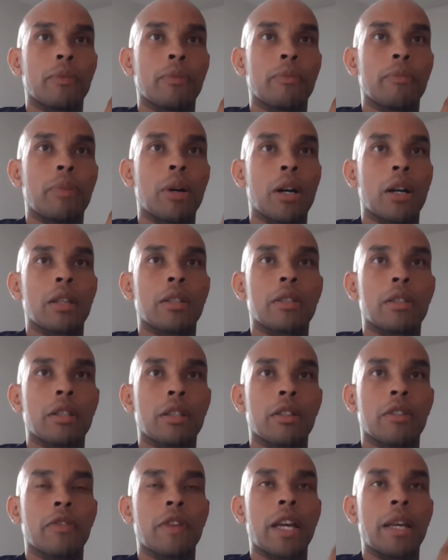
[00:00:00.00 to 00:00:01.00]

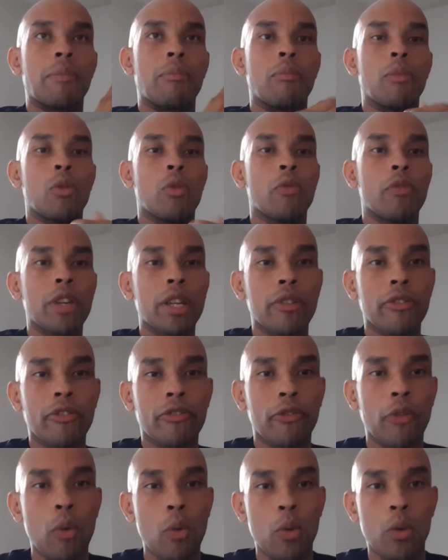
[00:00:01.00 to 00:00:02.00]
positive and moving
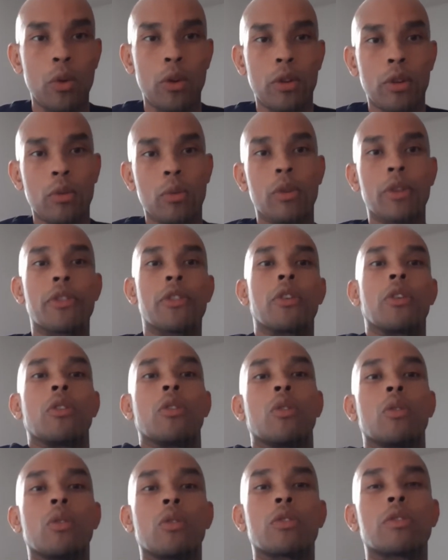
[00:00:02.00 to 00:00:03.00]
forward with your
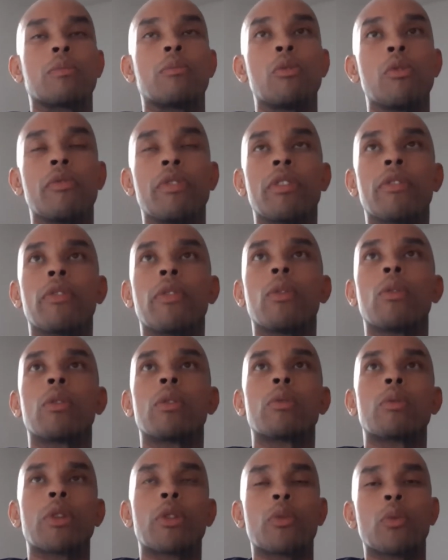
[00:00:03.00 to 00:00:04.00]
goals, moving forward
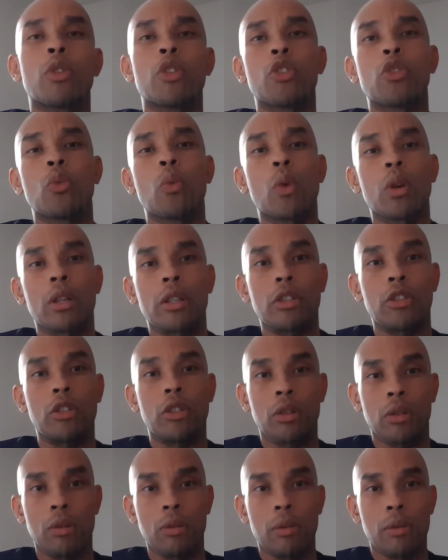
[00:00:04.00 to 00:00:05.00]
with what you want to
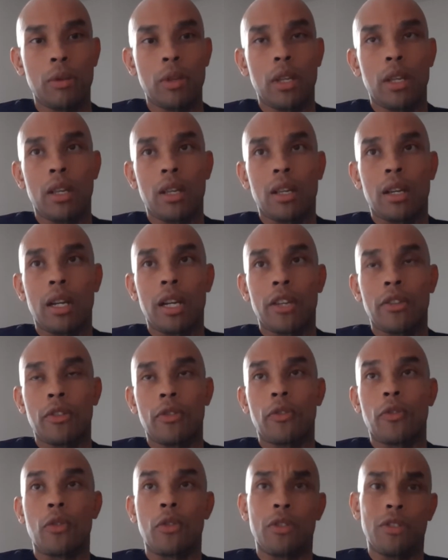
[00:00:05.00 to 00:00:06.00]
do, either
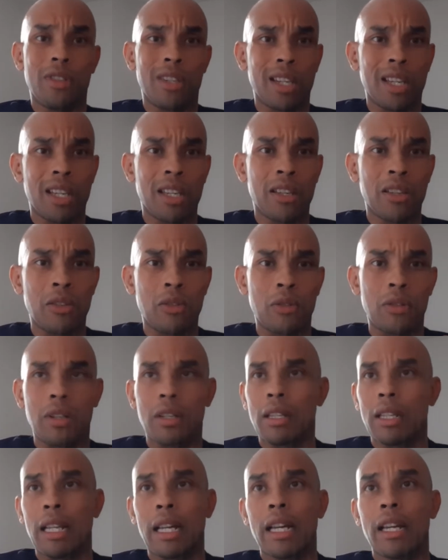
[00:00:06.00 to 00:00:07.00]
for the day or
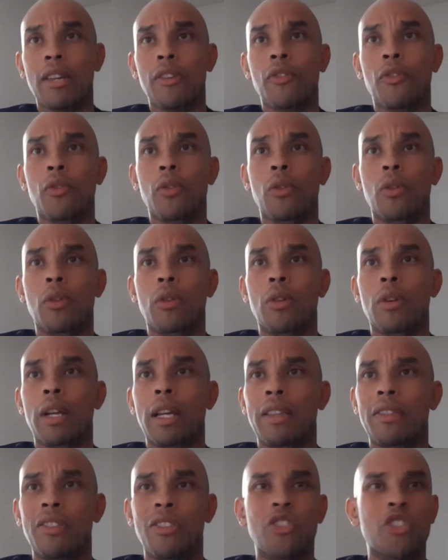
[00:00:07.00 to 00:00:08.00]
in life or
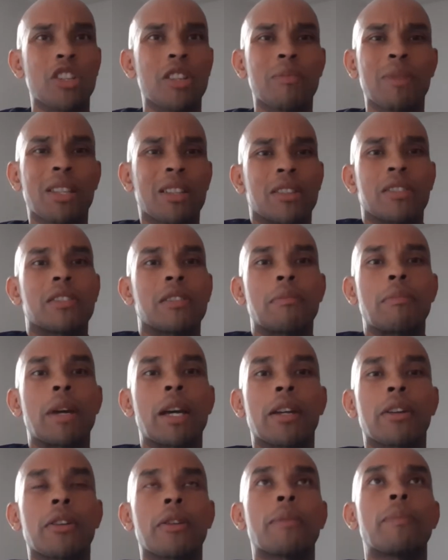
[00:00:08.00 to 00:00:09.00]
at the gym. It doesn't
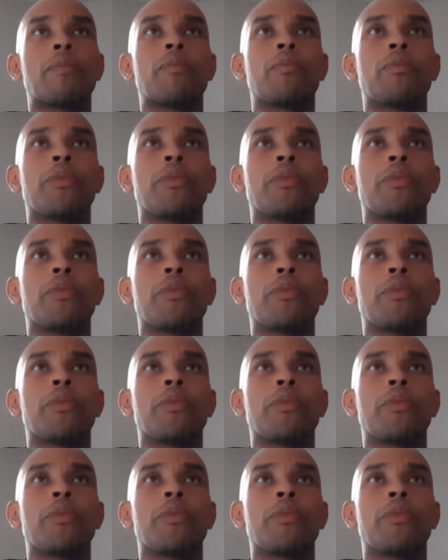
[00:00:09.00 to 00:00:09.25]
matter.